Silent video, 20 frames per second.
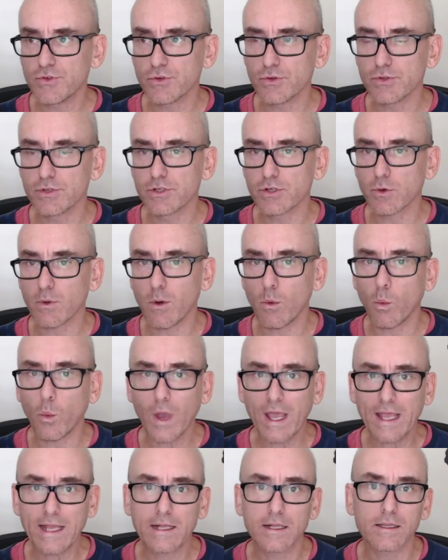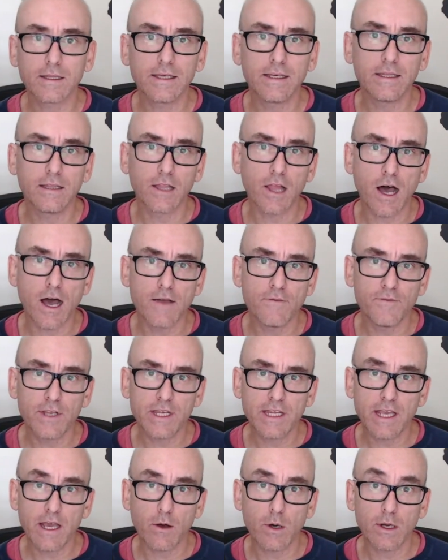do a weekly live
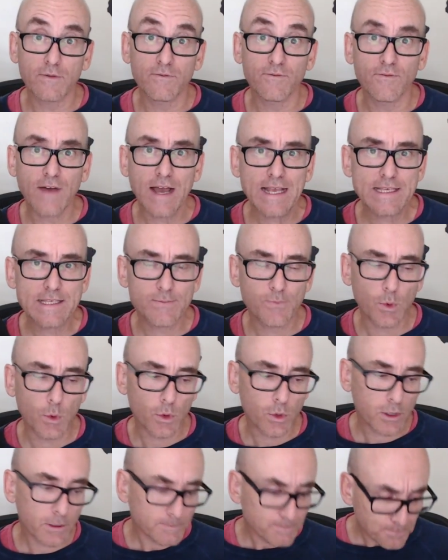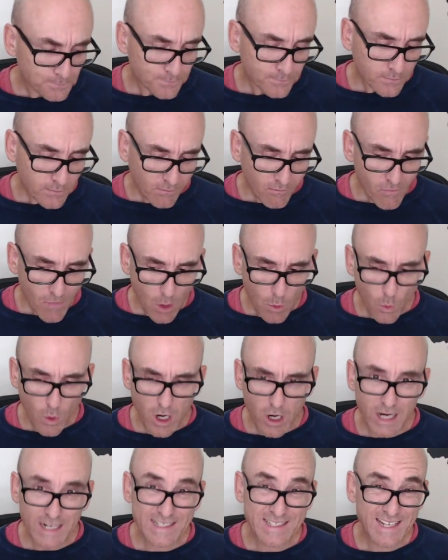video on Facebook
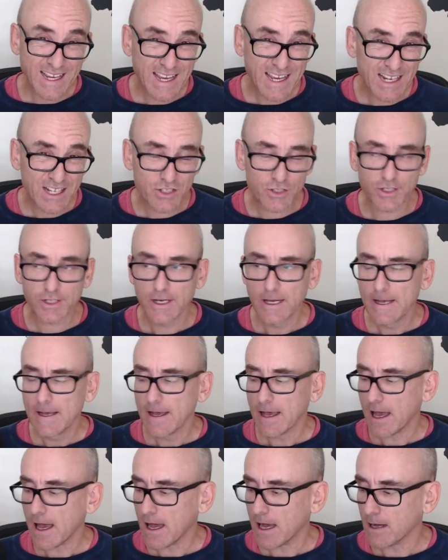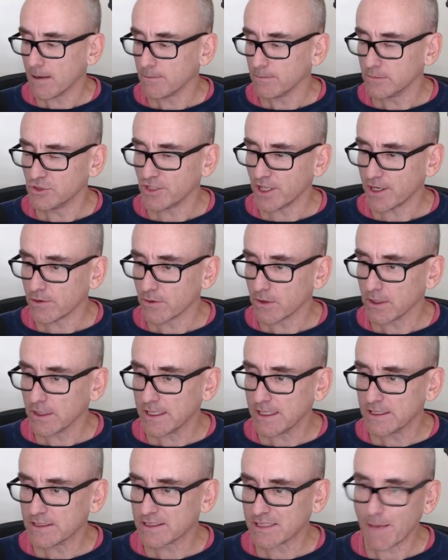where I teach
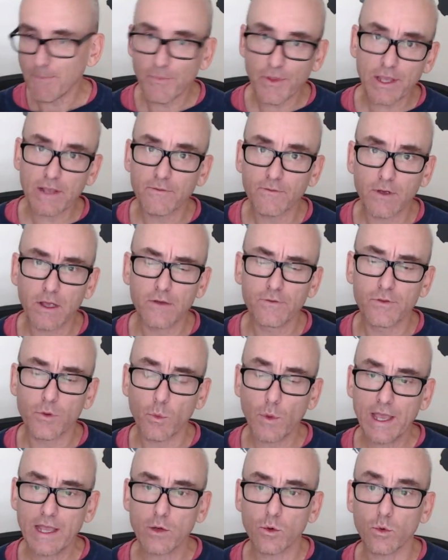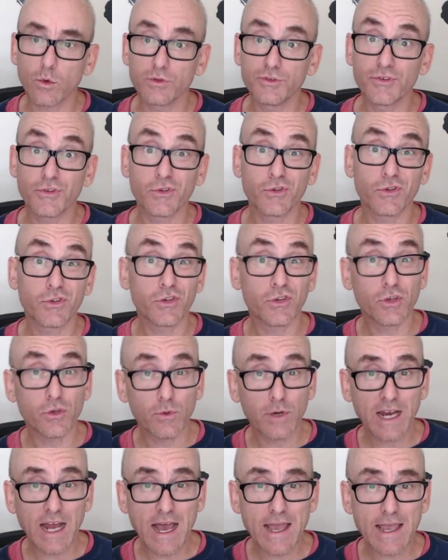generally something of the week, or do
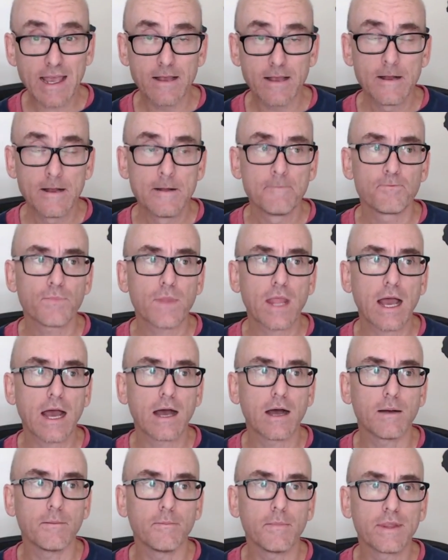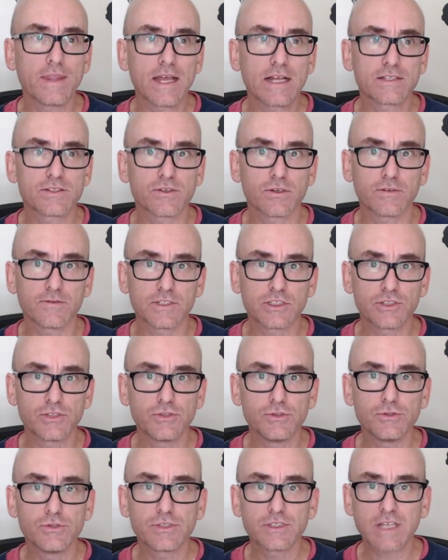Q&A. That's sort of a
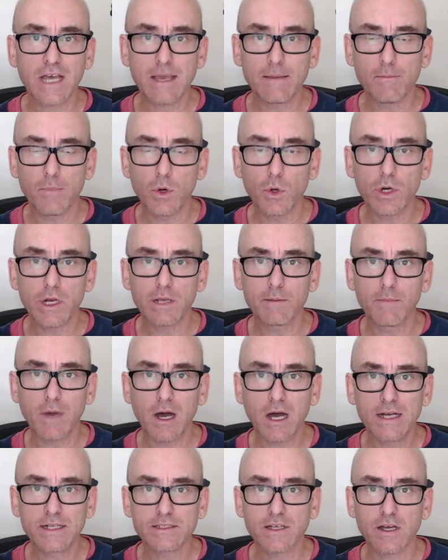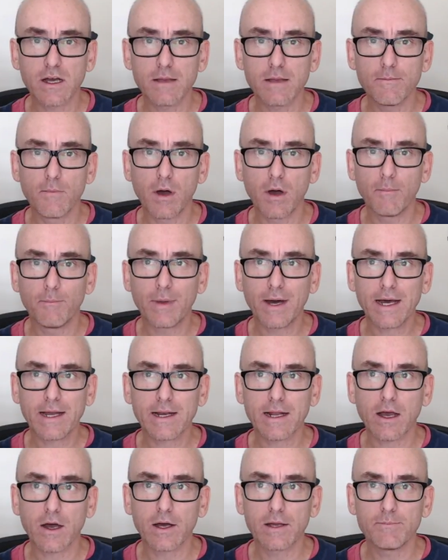Tuesday morning my time,
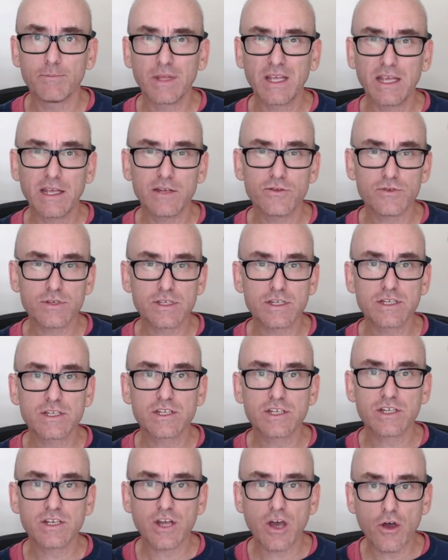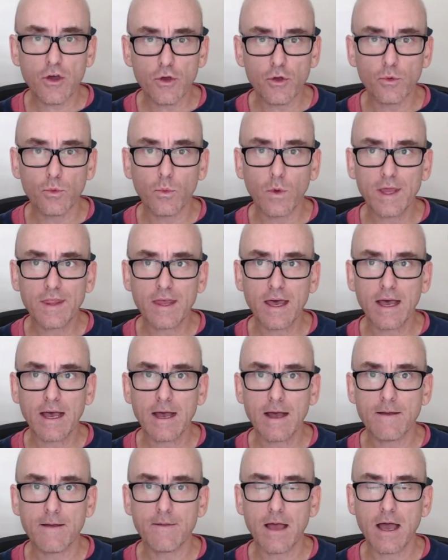but I'd be interested to know
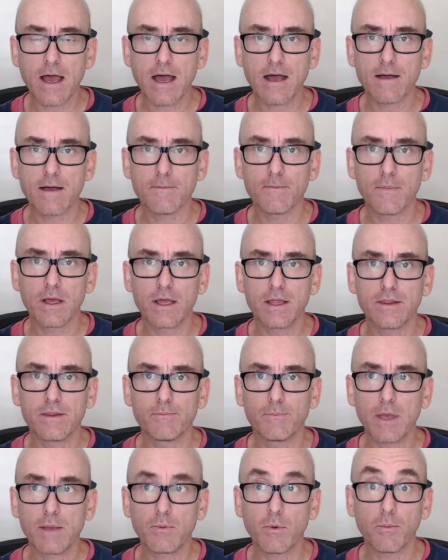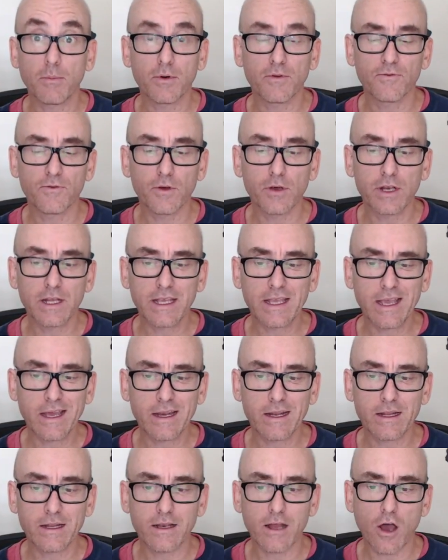whether people prefer to
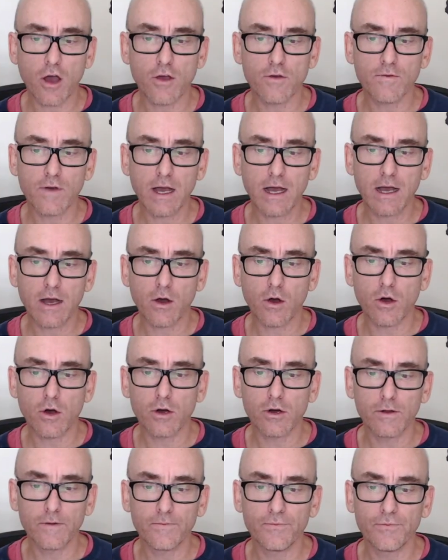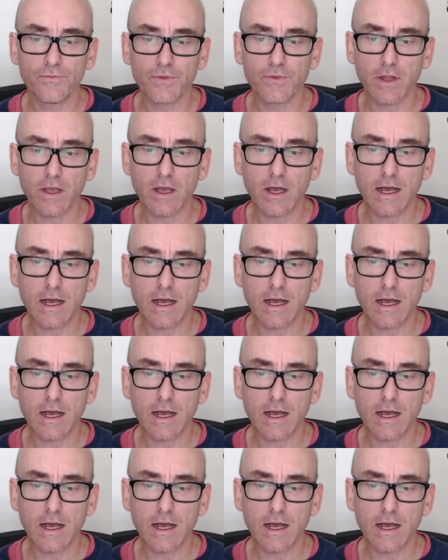get it over on